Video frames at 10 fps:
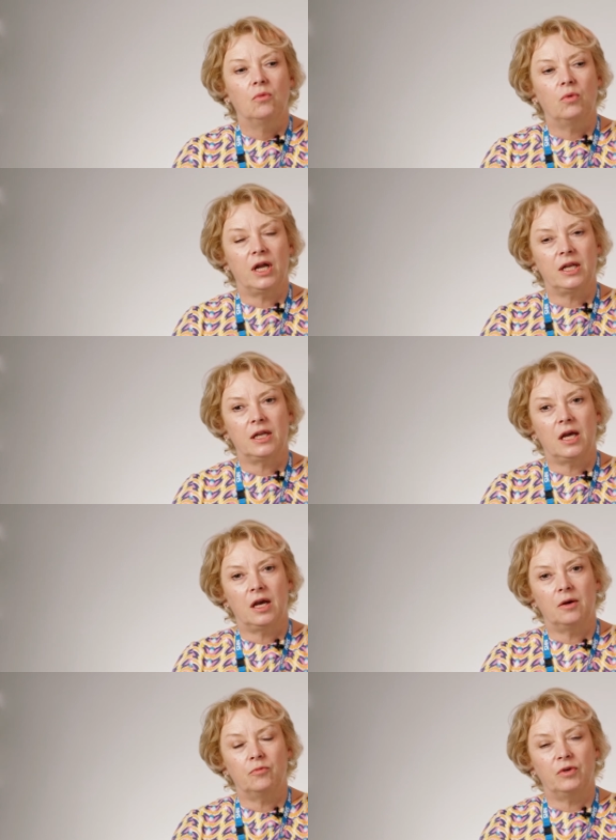when
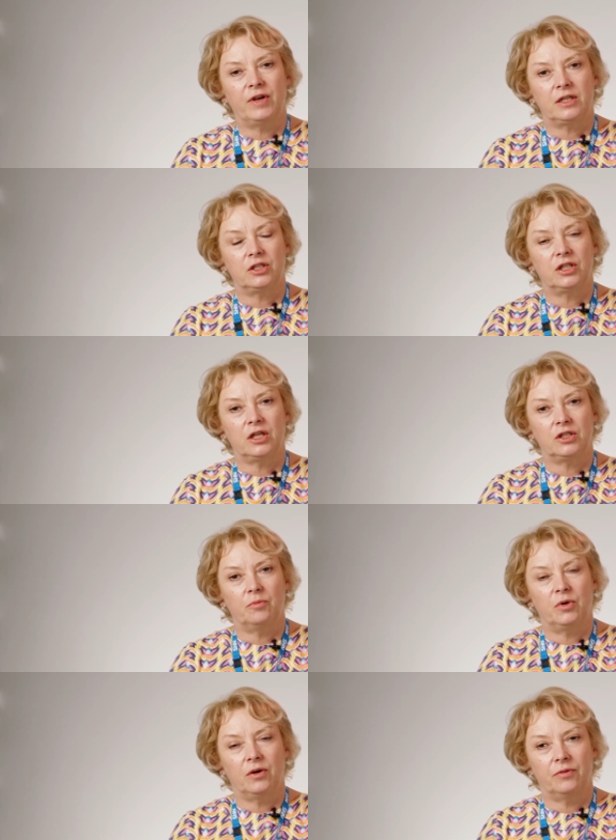we've had to change our
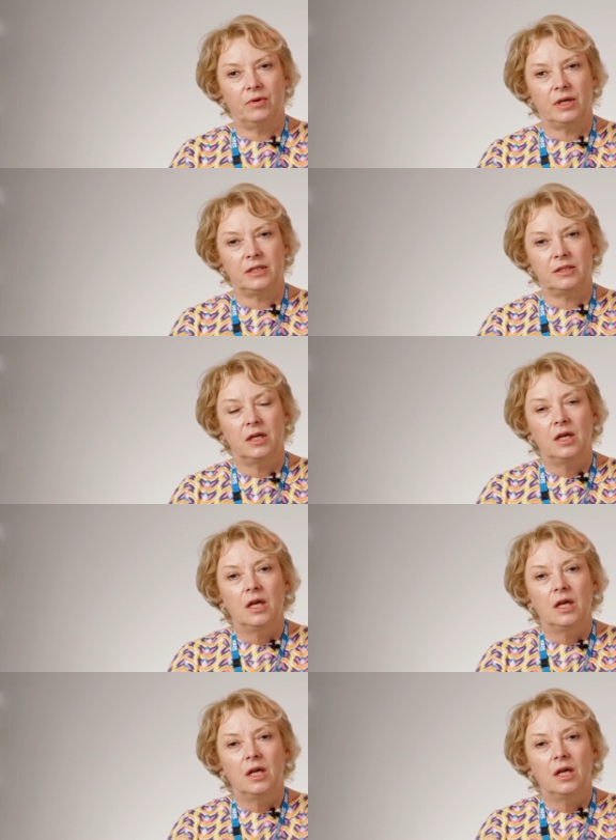pathways.